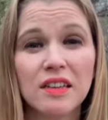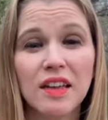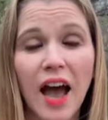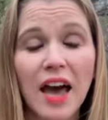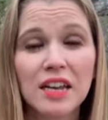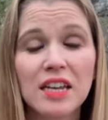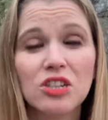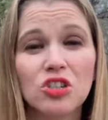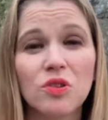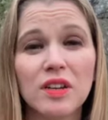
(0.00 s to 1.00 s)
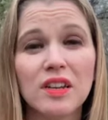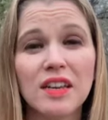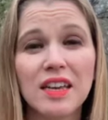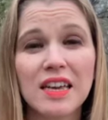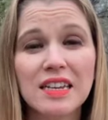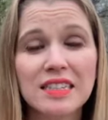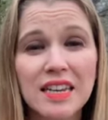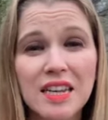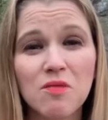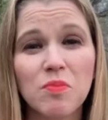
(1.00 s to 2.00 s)
How did he do it? He
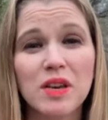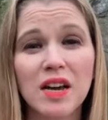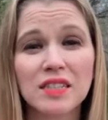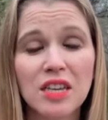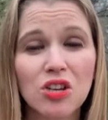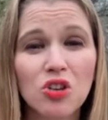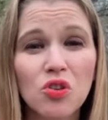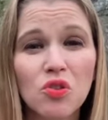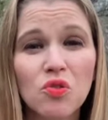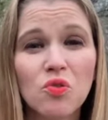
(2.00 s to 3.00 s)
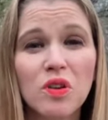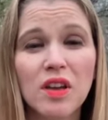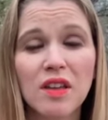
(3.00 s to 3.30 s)
did it because he knew